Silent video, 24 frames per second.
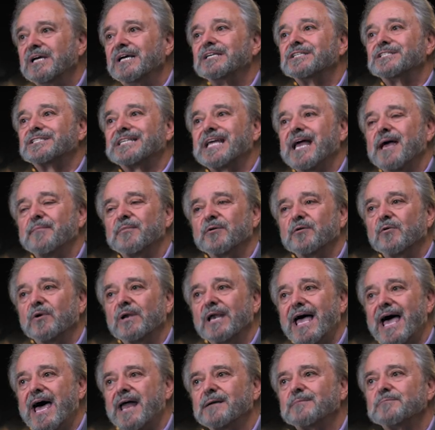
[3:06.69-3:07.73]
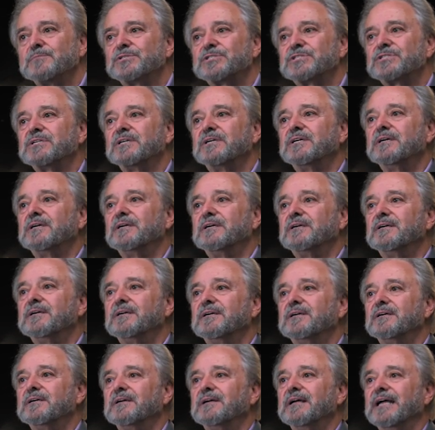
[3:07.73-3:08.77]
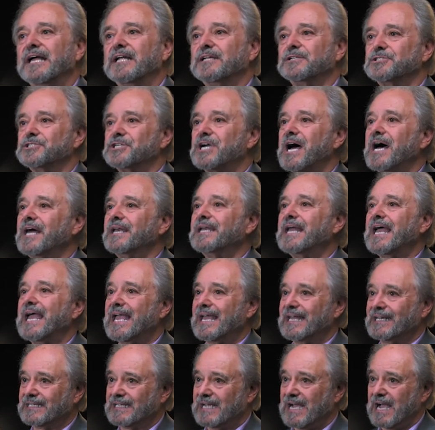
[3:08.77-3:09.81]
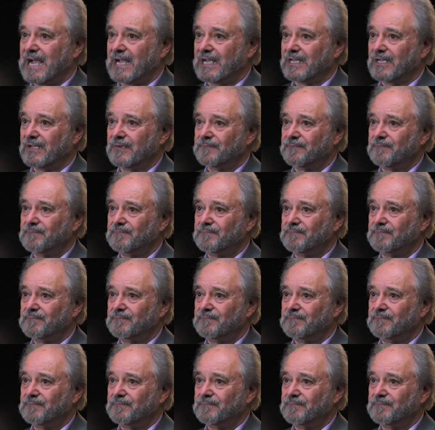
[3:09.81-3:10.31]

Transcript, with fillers: Samuel Adams and John Hancock.